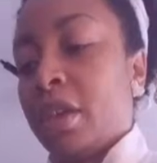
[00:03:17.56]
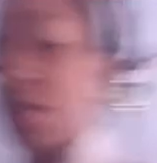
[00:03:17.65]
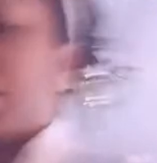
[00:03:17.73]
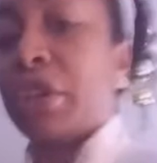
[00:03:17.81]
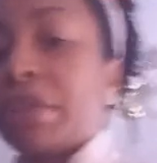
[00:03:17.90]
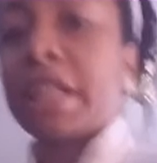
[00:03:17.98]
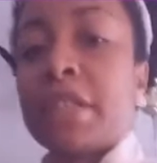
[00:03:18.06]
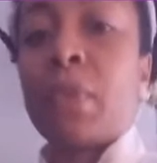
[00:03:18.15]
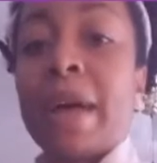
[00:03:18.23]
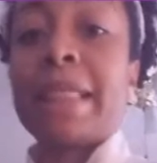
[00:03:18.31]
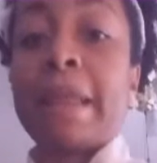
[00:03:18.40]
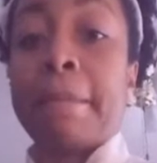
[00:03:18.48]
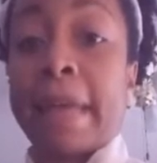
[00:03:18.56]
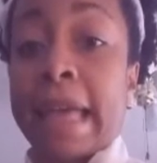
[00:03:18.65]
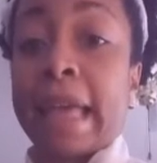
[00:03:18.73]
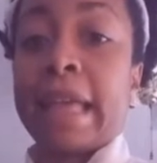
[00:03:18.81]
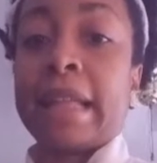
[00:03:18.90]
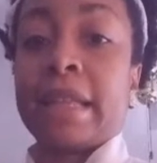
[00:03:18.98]
So you just want the
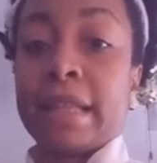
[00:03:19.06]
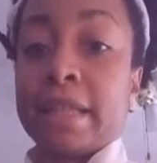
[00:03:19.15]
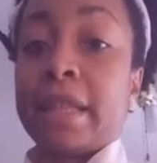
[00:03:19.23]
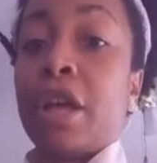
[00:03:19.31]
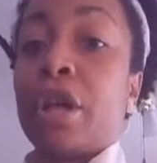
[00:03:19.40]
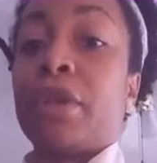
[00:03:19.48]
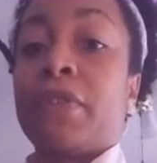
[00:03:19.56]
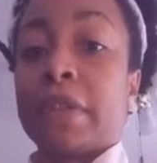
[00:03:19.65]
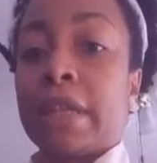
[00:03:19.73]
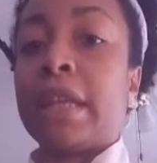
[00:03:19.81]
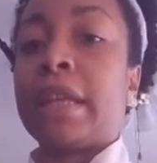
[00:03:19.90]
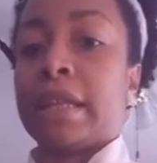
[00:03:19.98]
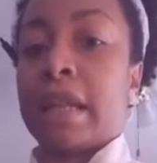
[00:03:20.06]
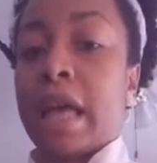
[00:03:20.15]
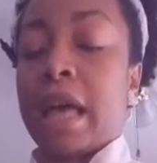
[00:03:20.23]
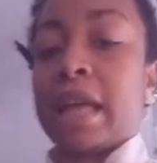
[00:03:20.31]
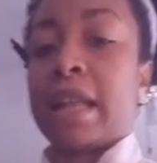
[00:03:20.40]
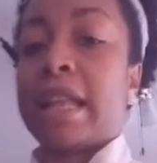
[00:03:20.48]
pan itself good and
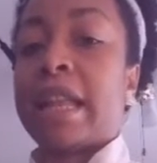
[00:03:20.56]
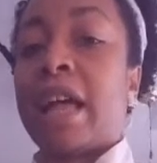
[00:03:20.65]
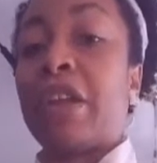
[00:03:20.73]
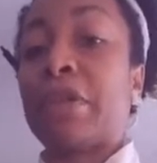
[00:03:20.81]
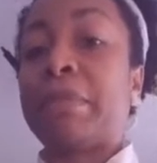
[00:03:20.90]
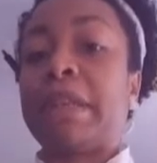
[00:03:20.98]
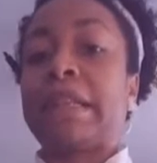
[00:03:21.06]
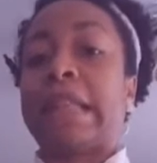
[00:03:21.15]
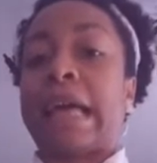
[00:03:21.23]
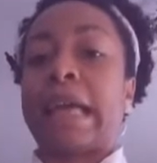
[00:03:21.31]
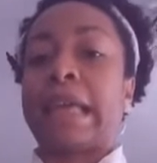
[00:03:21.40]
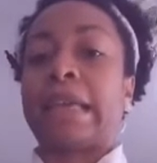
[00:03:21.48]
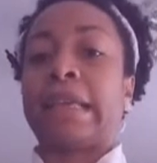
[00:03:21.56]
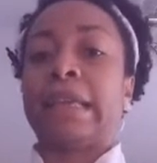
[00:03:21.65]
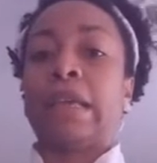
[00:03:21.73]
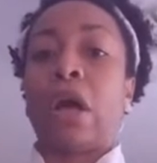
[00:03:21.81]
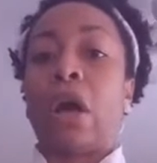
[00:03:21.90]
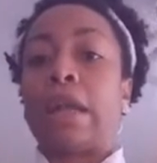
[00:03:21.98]
hot. And I don't mean like
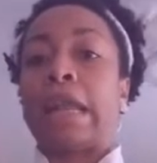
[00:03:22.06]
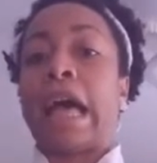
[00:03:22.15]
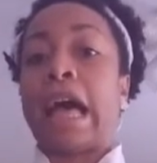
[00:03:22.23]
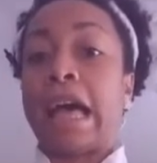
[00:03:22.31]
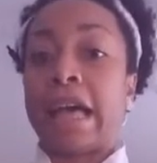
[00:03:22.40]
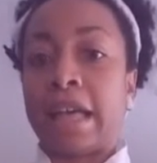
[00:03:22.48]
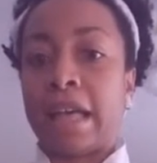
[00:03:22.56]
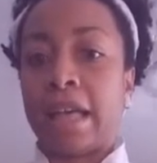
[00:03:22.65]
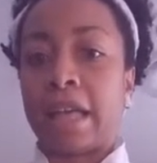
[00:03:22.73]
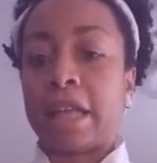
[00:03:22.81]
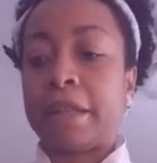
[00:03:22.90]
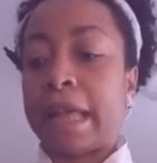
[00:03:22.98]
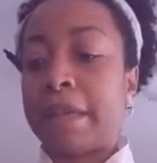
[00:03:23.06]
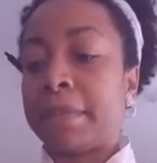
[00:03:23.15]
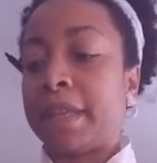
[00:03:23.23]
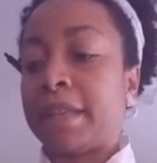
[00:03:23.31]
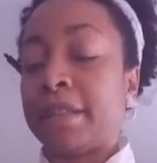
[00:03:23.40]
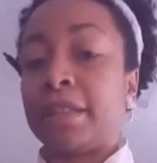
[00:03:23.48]
on high hot. I
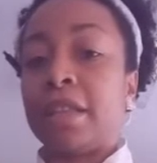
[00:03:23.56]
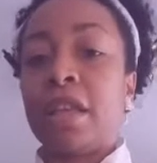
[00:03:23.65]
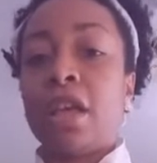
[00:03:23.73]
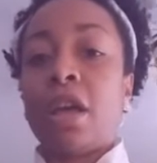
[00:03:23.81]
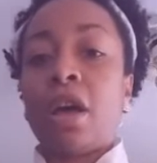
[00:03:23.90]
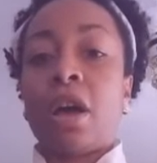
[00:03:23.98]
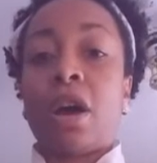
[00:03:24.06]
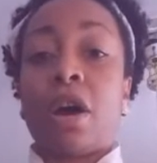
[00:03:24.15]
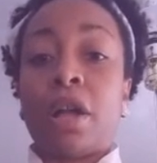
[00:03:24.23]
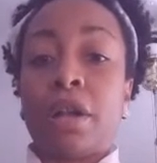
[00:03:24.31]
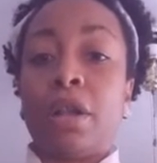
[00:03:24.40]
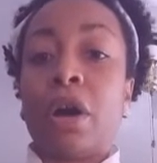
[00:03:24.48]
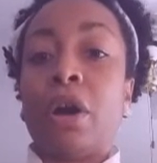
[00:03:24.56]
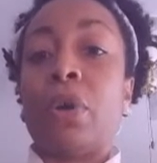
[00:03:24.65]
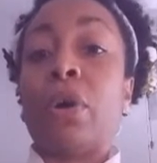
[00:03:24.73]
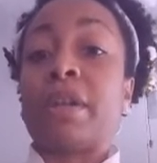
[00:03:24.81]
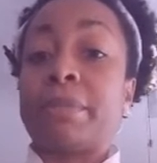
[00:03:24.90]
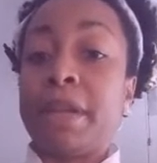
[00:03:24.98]
mean on
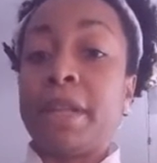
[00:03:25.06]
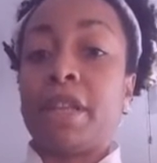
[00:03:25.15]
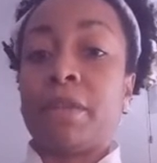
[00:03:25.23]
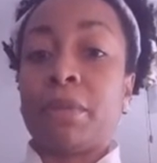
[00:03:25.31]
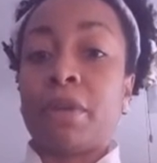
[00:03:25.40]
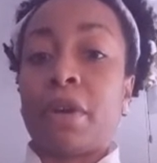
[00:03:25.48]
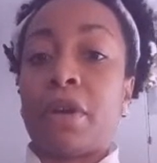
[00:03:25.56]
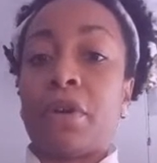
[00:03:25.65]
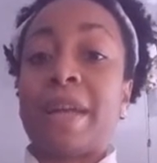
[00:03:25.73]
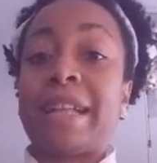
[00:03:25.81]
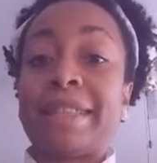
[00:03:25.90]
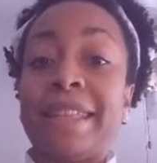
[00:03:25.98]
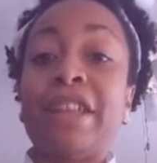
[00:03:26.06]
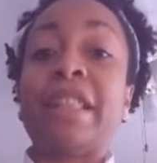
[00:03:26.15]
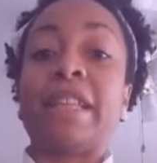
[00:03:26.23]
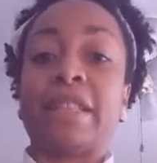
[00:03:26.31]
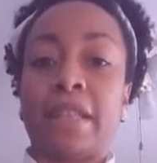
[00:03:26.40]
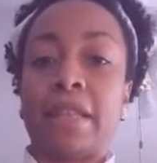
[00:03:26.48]
low or medium low until
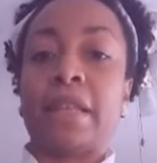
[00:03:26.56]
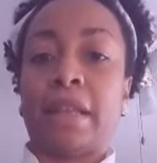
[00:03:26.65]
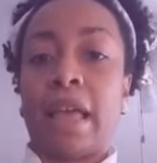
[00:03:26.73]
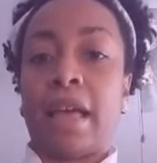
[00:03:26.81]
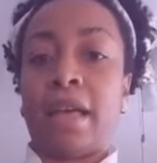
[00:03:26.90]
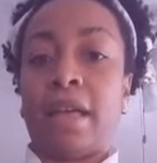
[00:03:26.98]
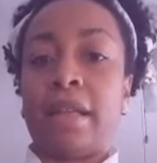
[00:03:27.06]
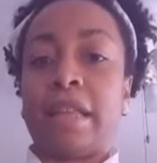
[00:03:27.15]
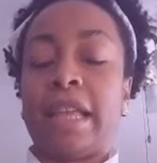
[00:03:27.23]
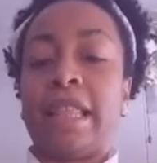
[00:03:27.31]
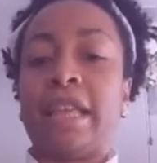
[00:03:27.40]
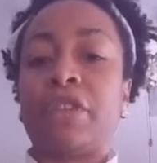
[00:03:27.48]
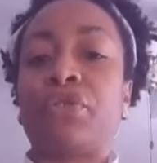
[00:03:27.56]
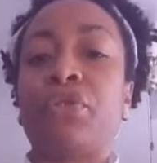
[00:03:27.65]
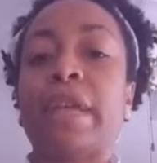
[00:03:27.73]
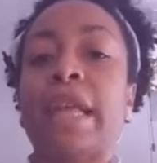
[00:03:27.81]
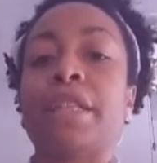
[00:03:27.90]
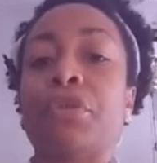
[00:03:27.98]
it's good and hot. And it
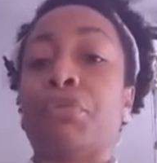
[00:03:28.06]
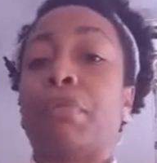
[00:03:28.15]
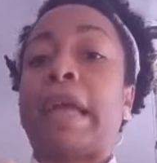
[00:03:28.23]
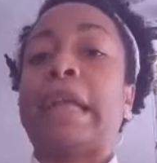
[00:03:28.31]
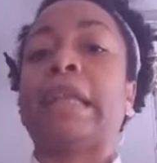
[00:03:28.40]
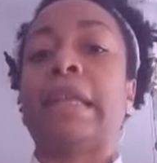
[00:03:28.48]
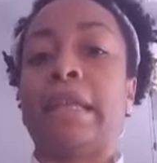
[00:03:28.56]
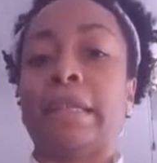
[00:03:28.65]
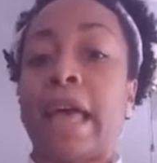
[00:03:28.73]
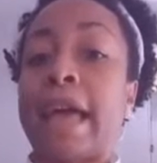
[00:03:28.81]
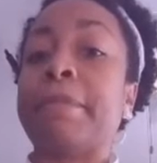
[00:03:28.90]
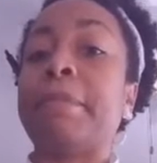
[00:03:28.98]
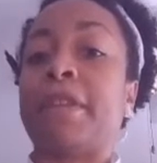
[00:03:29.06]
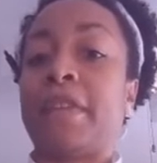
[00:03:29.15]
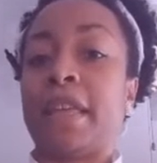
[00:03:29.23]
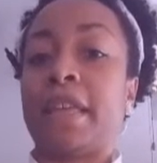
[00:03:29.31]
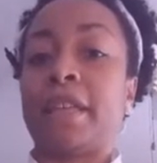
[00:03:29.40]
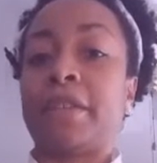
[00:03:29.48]
creates a radiant type of
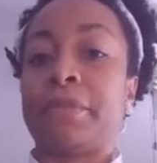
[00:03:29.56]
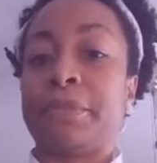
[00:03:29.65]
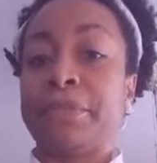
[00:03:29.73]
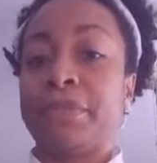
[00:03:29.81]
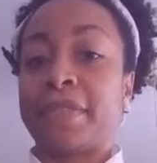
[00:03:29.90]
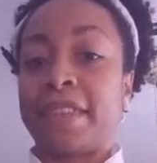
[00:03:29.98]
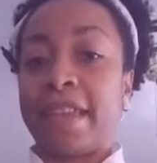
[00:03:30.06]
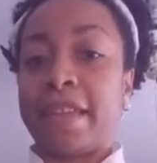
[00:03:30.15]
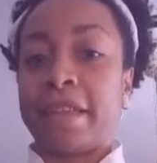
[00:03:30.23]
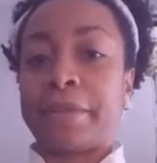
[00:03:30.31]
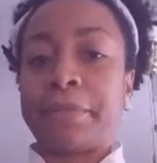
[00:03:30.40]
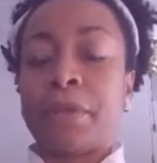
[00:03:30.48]
heat. Okay.